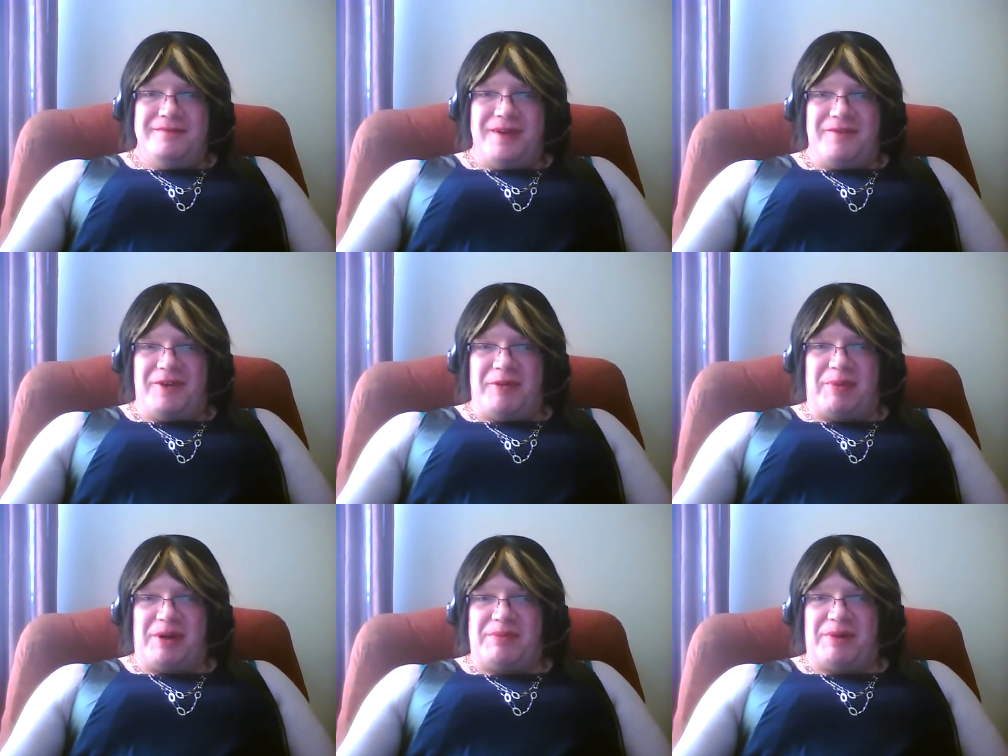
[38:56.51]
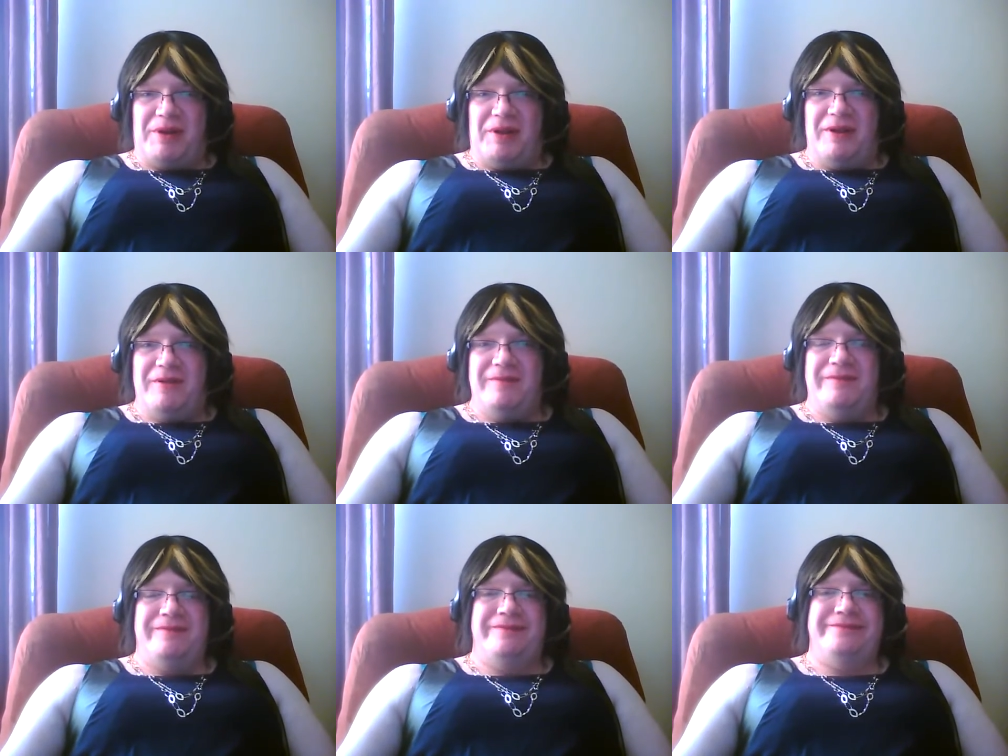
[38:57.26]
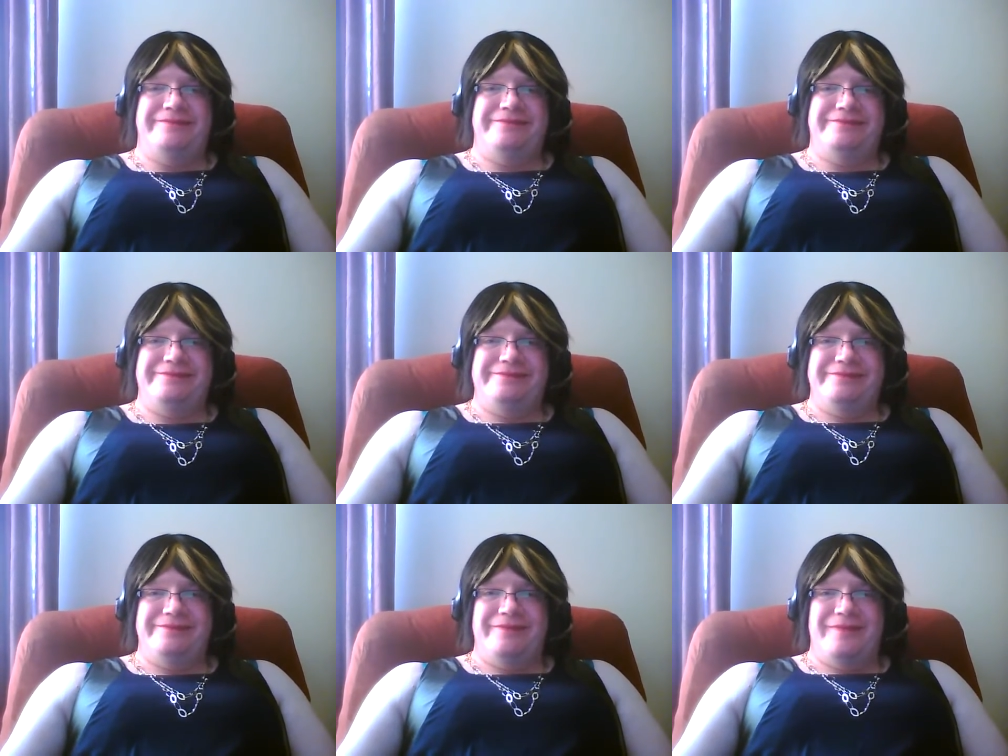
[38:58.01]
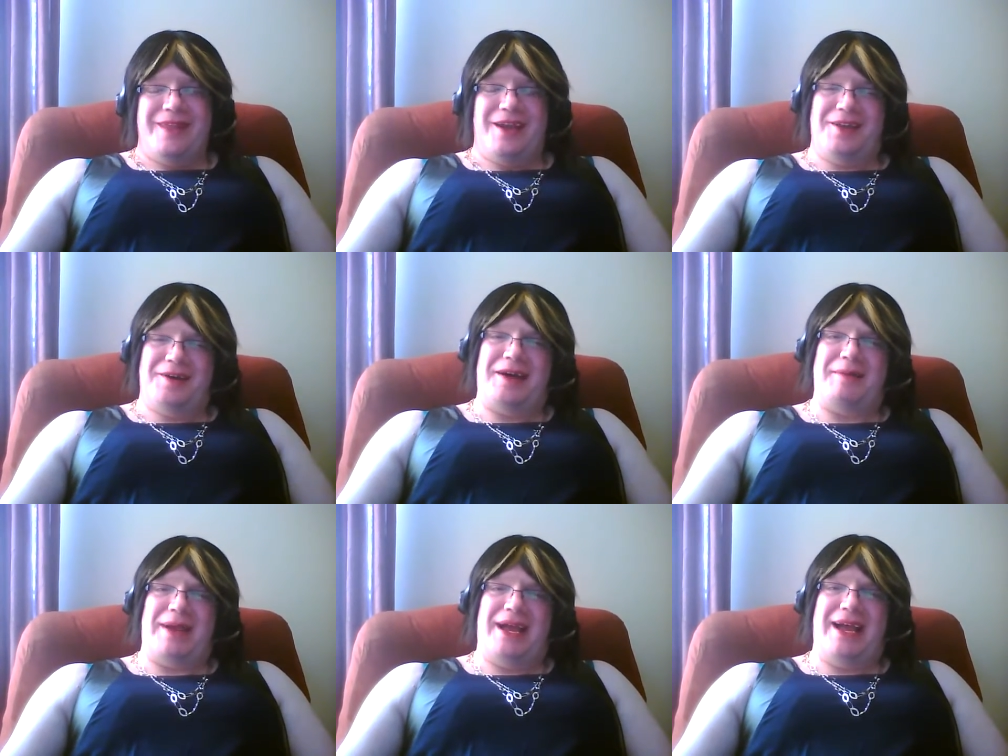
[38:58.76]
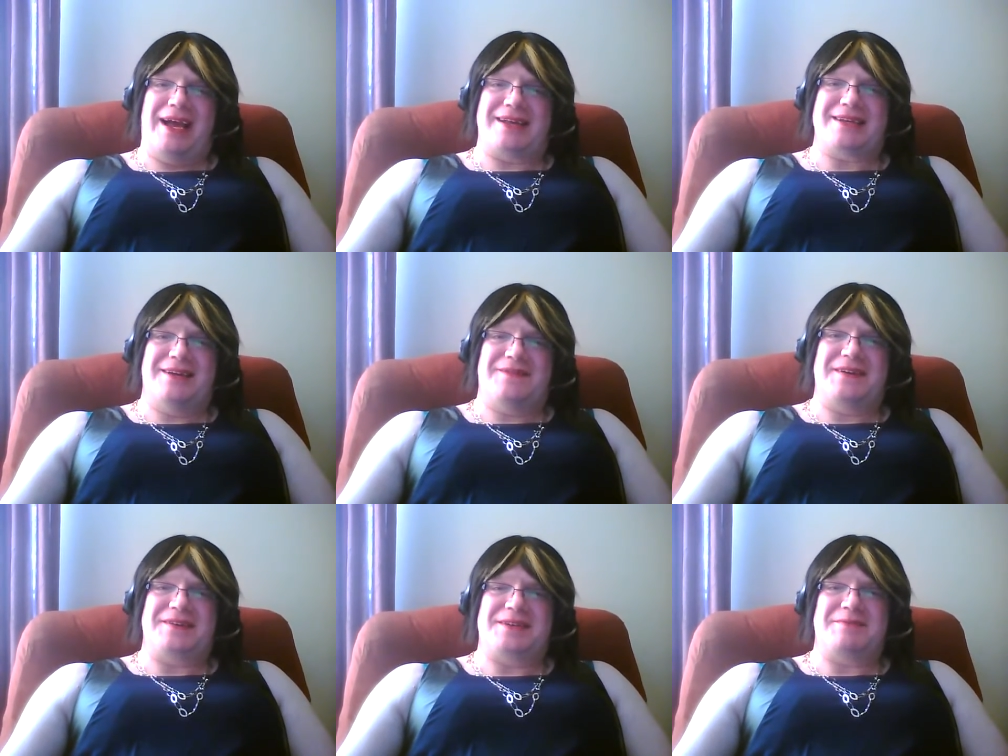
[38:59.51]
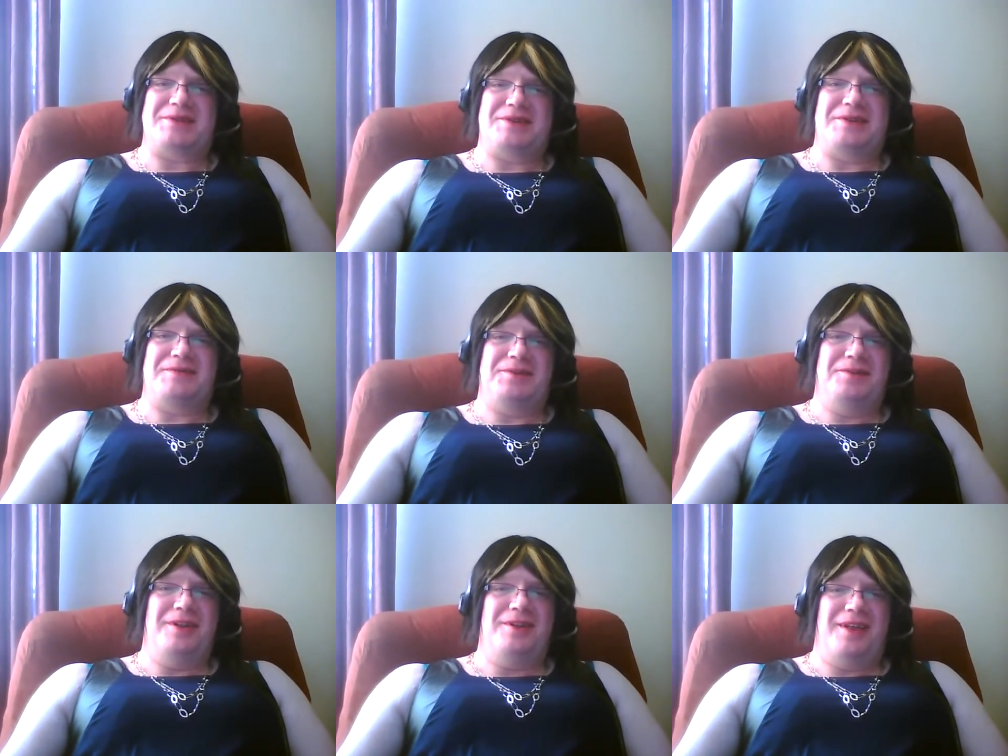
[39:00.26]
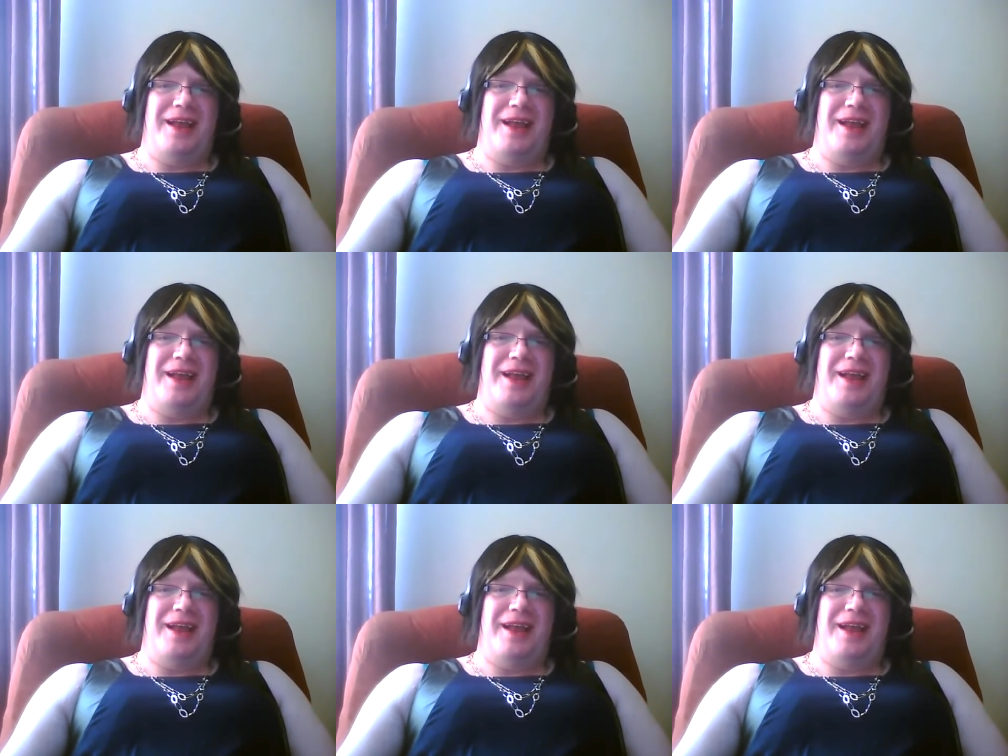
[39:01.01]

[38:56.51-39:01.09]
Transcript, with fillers: If you're purple, well, I may ask if you're some sort of cool